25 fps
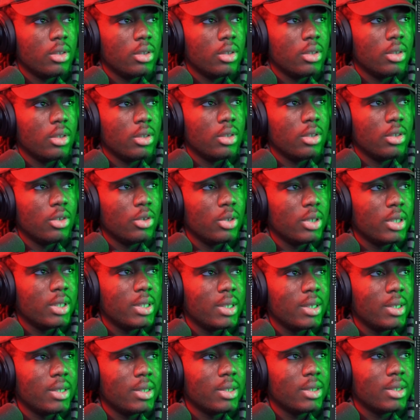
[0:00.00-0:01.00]
The only
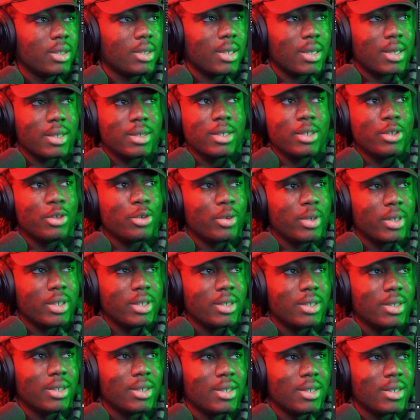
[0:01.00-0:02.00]
thing is, like I said
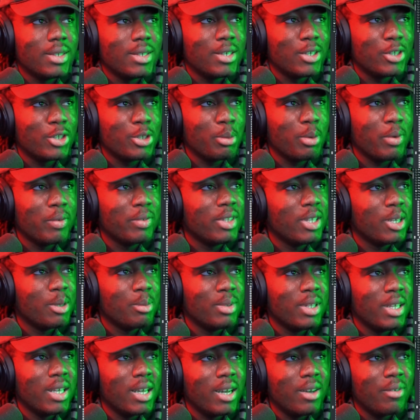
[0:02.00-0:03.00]
already, some of them,
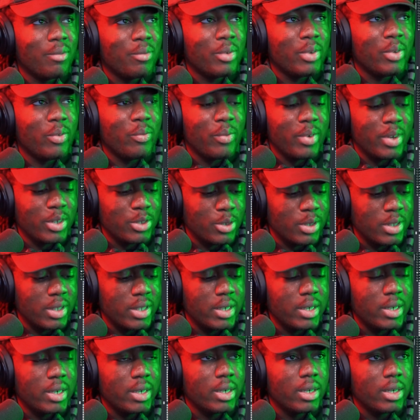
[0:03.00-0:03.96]
they have effects on there